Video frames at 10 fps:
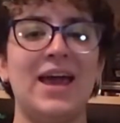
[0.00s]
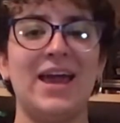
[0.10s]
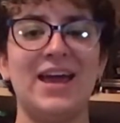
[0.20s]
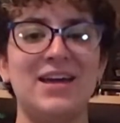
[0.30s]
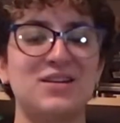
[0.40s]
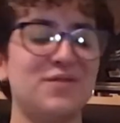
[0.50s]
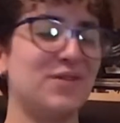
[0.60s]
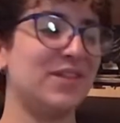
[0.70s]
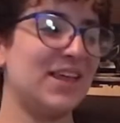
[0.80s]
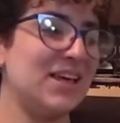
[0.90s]
And
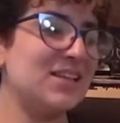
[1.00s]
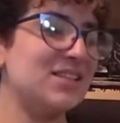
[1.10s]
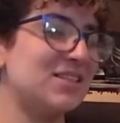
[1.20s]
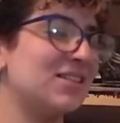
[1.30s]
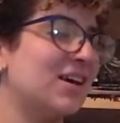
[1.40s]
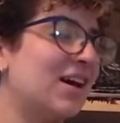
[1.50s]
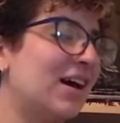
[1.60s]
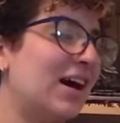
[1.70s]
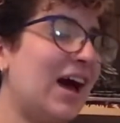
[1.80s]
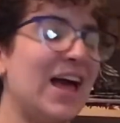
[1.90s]
for this,
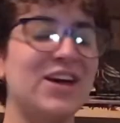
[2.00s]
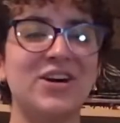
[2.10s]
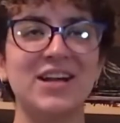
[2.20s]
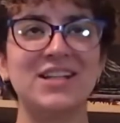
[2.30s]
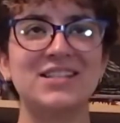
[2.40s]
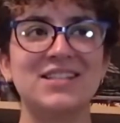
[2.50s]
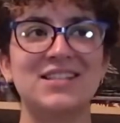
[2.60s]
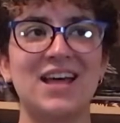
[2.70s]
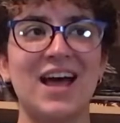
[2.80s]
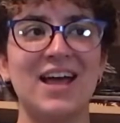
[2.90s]
I couldn't
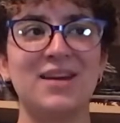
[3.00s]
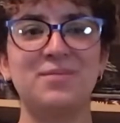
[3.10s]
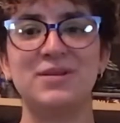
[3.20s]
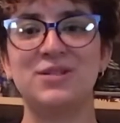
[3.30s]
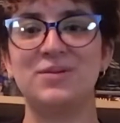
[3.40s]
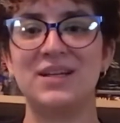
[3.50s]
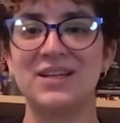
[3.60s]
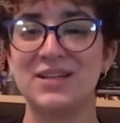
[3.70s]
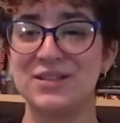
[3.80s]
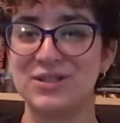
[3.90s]
decide
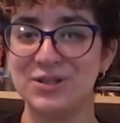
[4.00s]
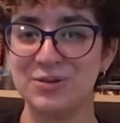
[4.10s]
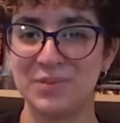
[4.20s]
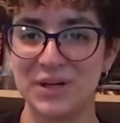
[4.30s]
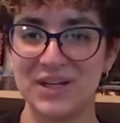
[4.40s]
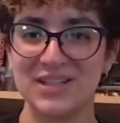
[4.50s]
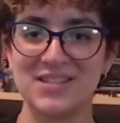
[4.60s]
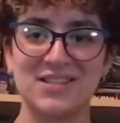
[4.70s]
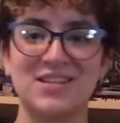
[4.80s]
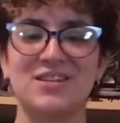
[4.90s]
between two
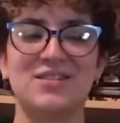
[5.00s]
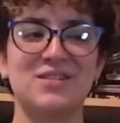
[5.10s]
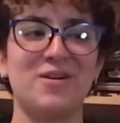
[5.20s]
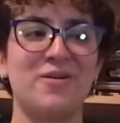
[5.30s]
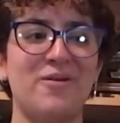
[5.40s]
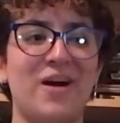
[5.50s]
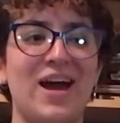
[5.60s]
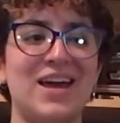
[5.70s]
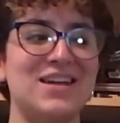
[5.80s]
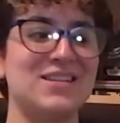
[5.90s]
books, so
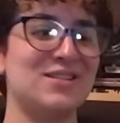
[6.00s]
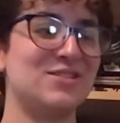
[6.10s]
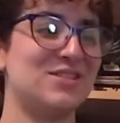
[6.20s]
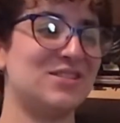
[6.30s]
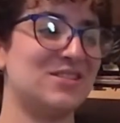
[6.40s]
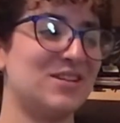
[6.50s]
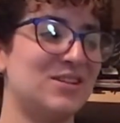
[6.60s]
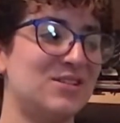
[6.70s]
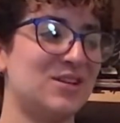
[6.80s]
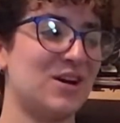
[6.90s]
I guess I'll just
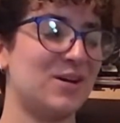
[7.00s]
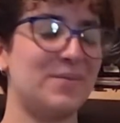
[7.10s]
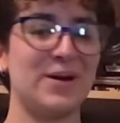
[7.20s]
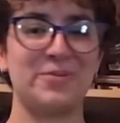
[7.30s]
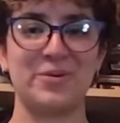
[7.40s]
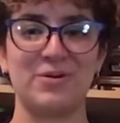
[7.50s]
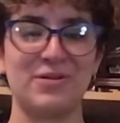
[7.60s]
talk about both of